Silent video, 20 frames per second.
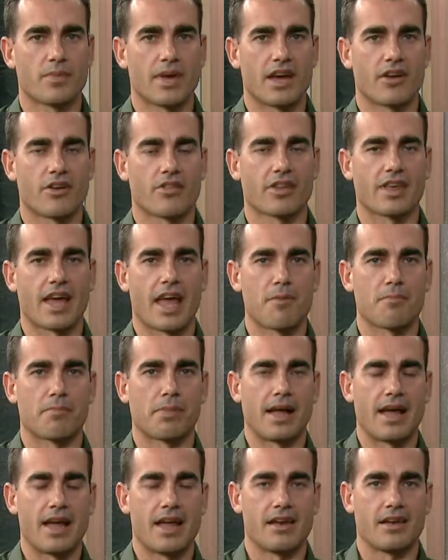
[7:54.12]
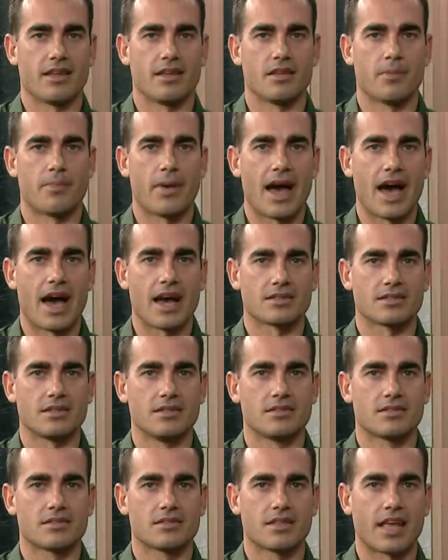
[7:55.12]
about on the game plan in the past
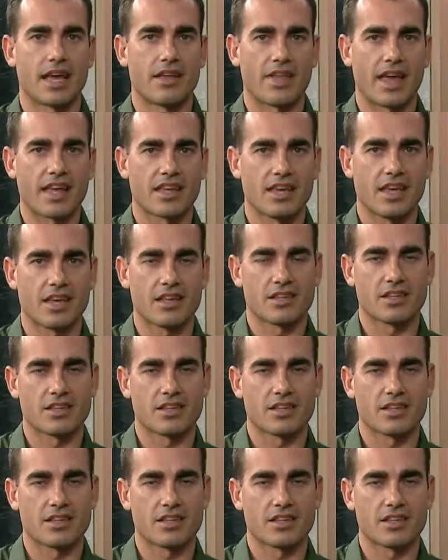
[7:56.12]
is they, they kick